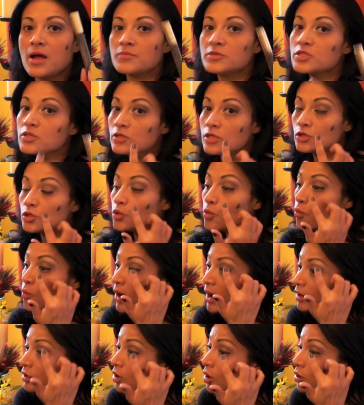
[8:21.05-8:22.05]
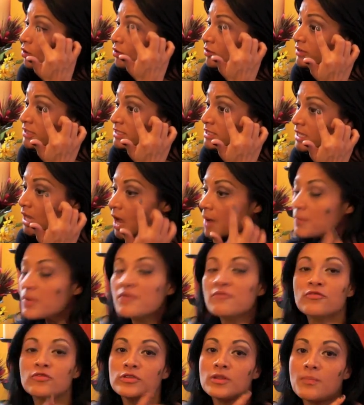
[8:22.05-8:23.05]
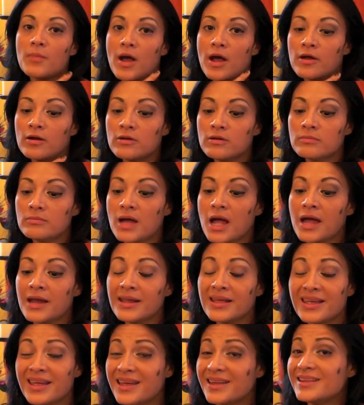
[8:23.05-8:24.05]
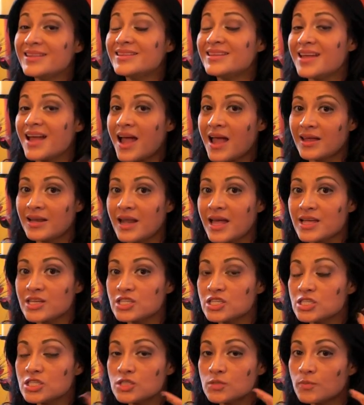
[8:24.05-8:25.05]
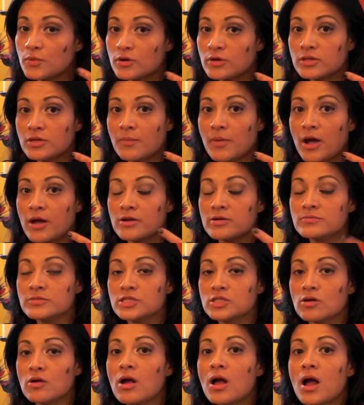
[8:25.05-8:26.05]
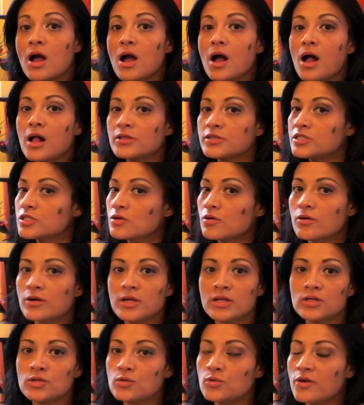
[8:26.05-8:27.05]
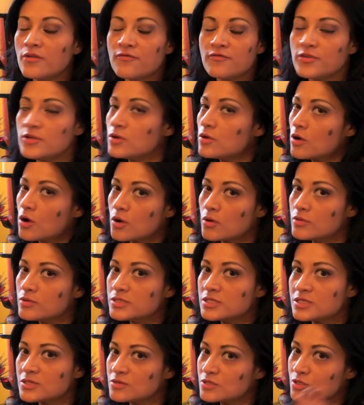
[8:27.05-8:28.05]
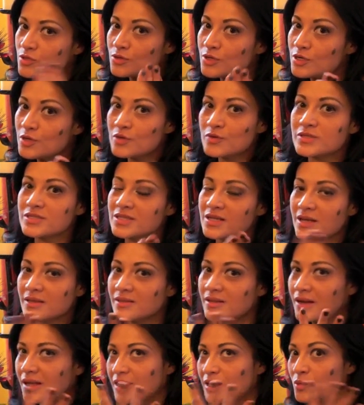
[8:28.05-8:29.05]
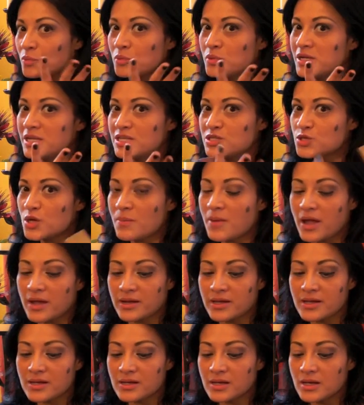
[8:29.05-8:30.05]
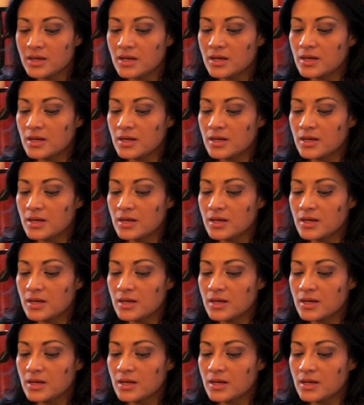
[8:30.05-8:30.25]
I'm just gonna do one coat on the top, and from the bottom, I didn't get any eyelashes to put on the bottom, so I'll just go ahead and do a few coats until it looks kind of like really dramatic.